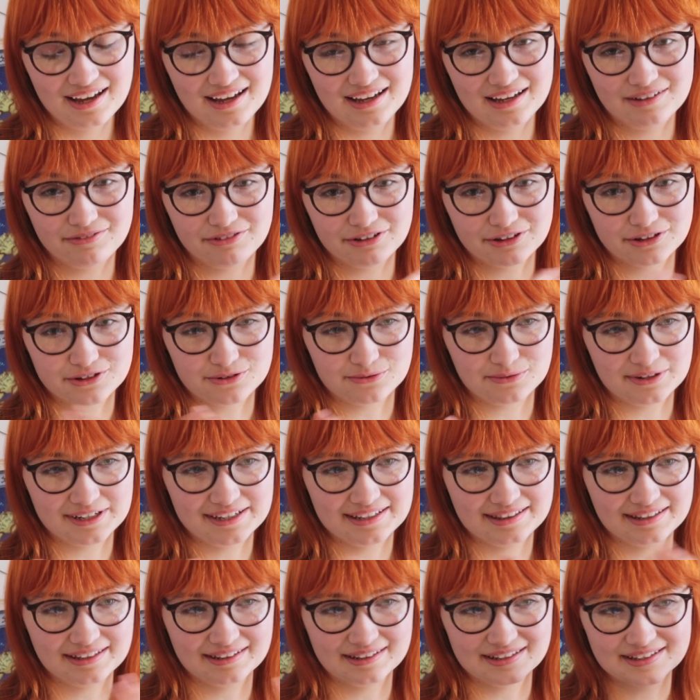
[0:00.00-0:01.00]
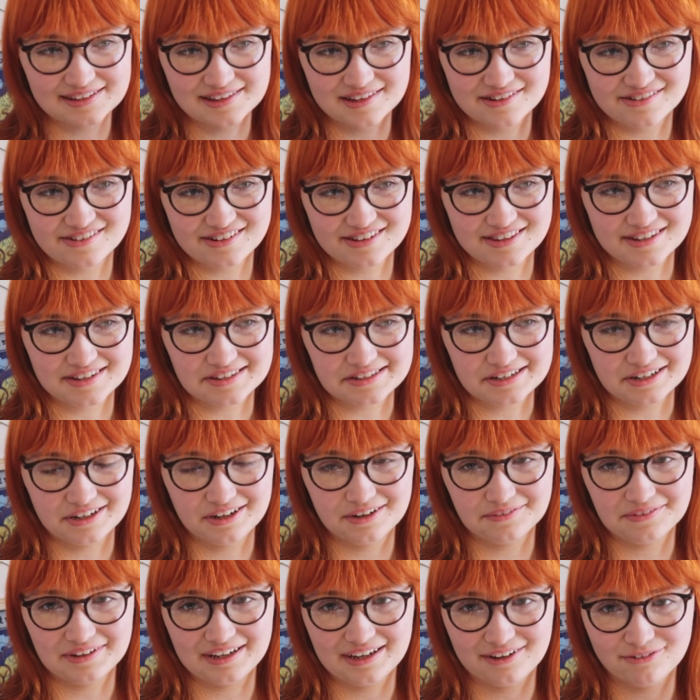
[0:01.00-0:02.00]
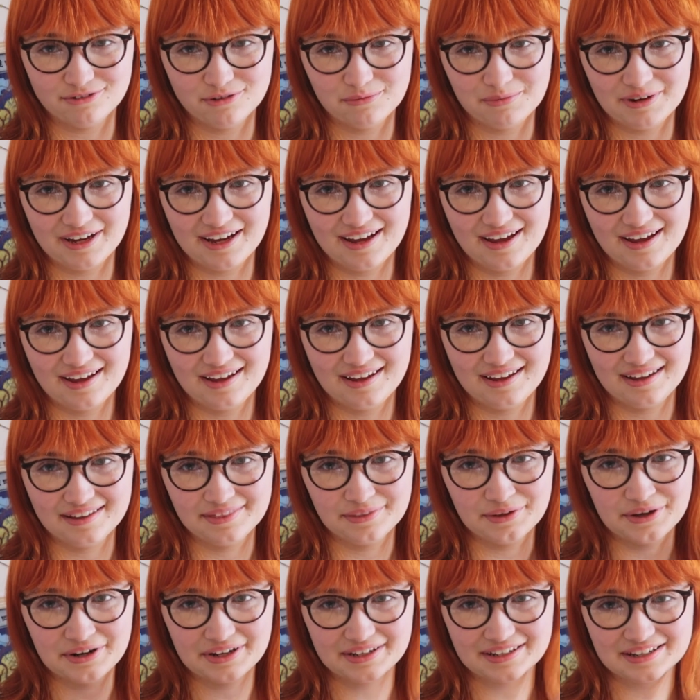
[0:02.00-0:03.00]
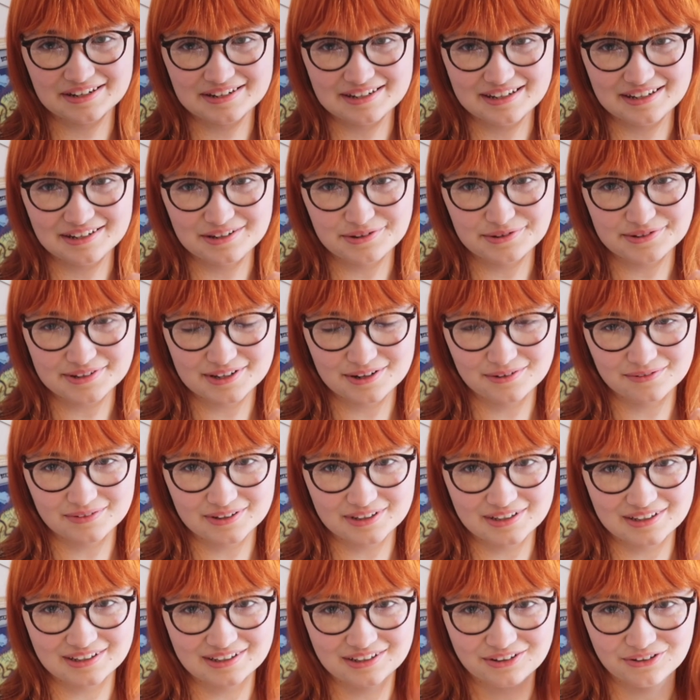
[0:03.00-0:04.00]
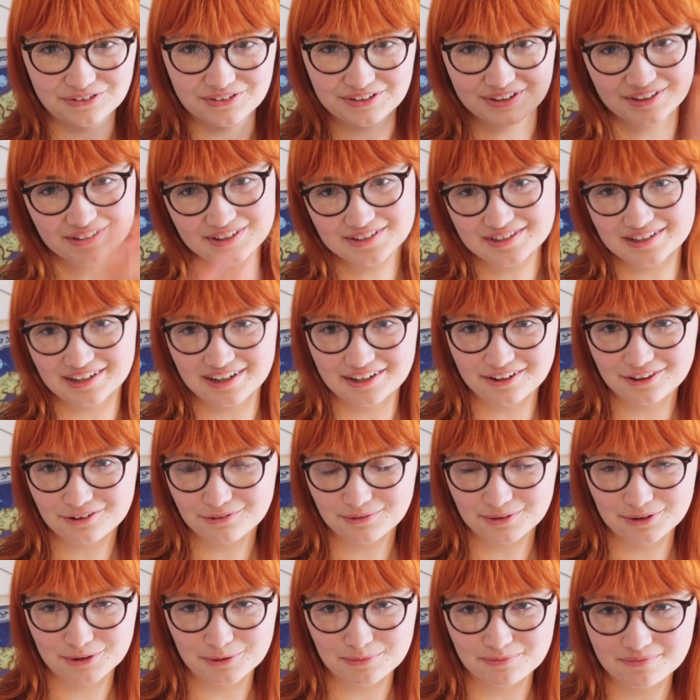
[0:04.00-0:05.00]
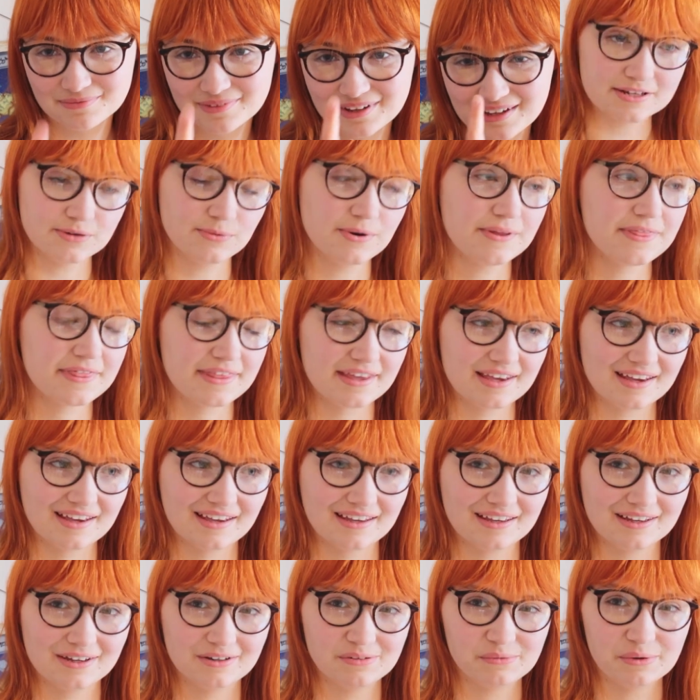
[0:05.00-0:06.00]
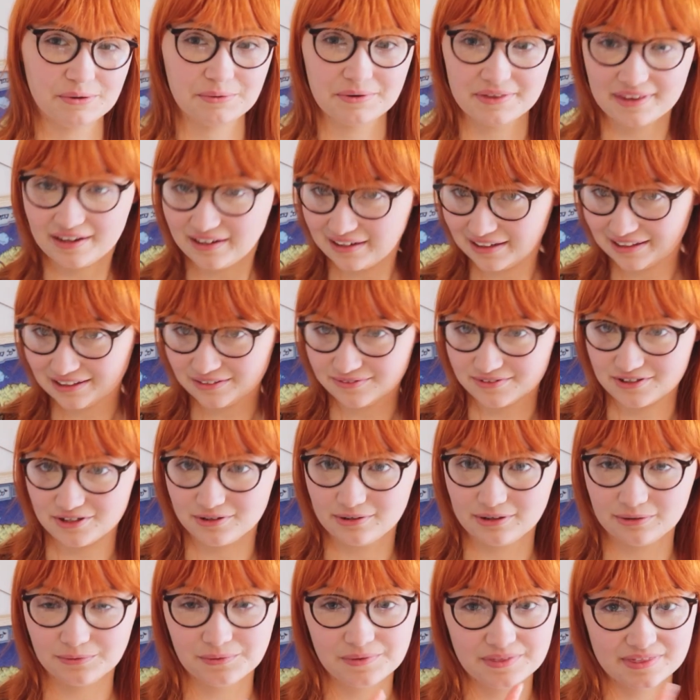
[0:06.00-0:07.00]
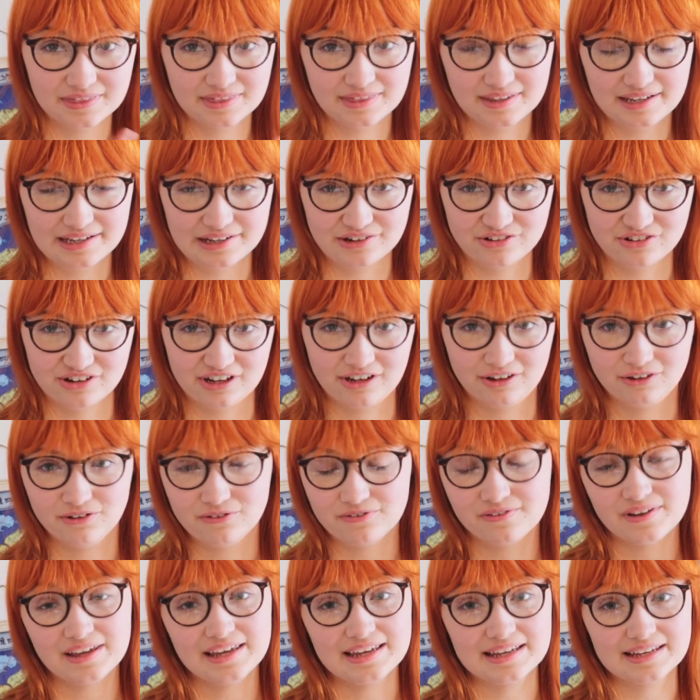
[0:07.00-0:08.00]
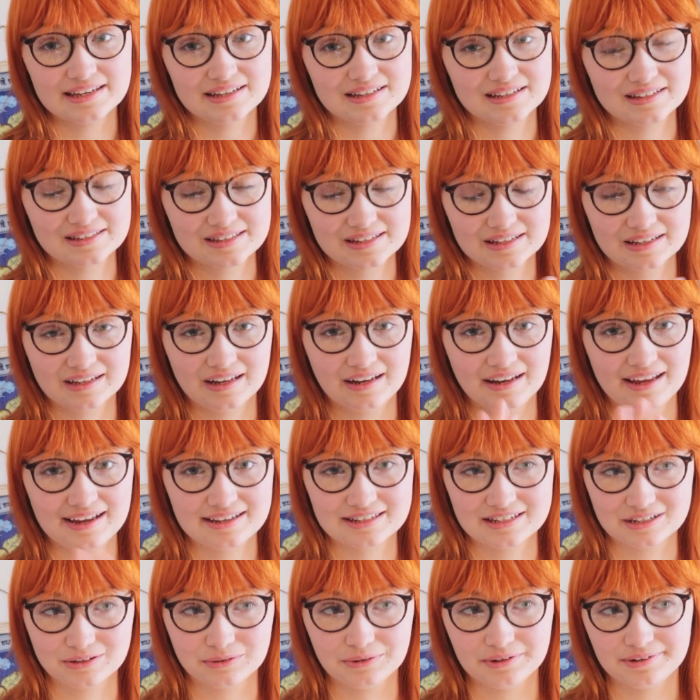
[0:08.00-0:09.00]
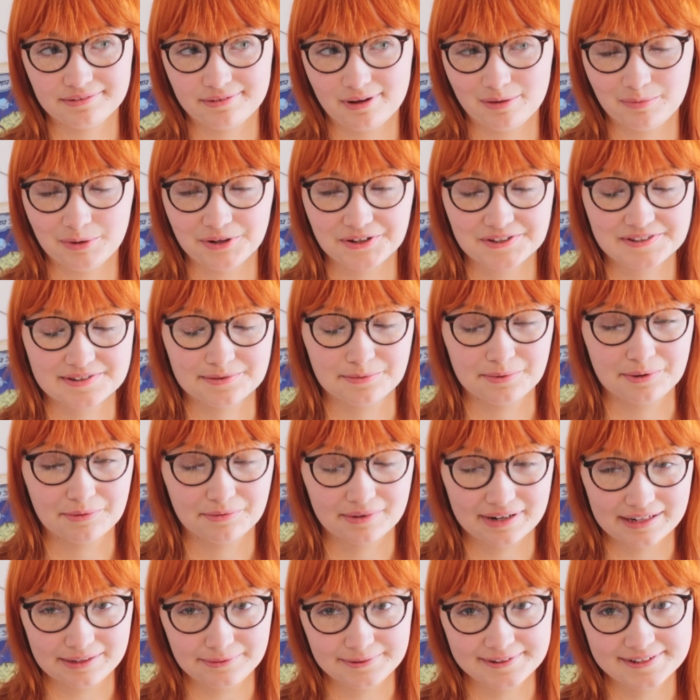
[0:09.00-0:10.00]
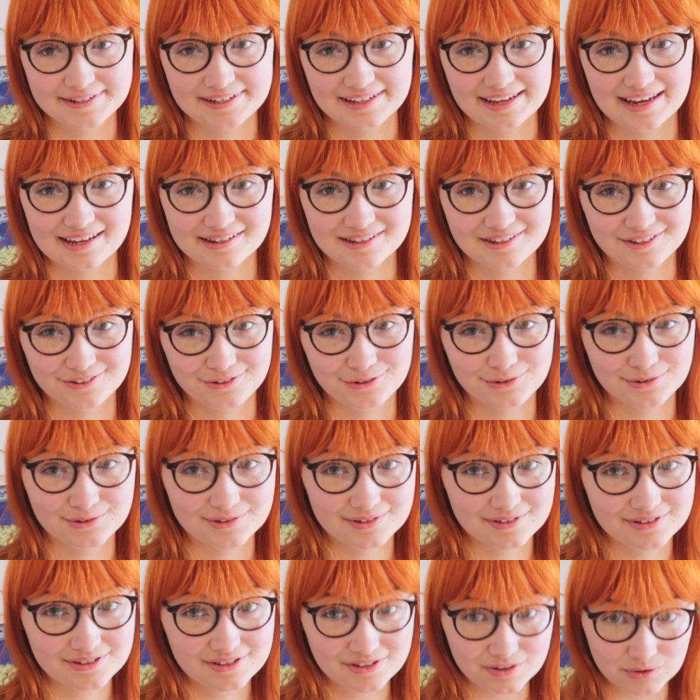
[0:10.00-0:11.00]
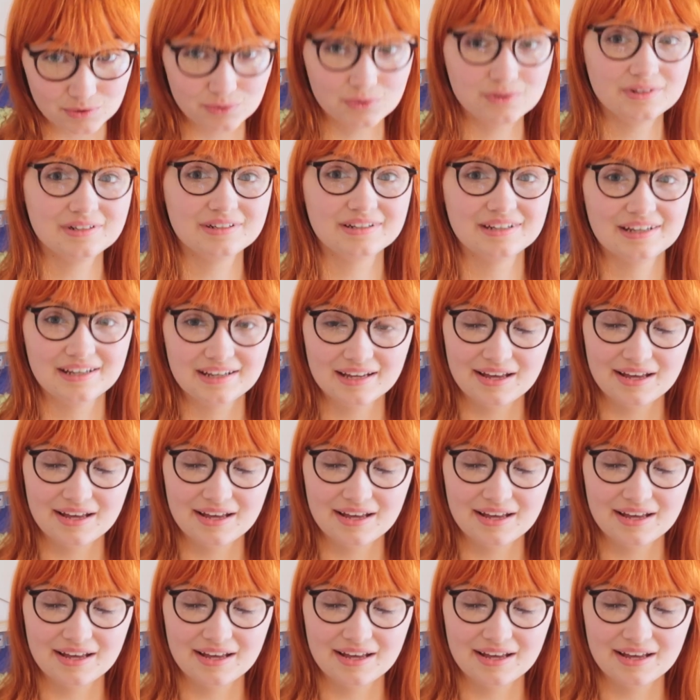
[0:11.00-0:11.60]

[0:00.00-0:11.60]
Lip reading: It feels weird that this is just the start of the alphabet and then it continues over on the other side of the room. So one thing we were thinking of doing with this shelf is collecting all of our books that we really want to get to soon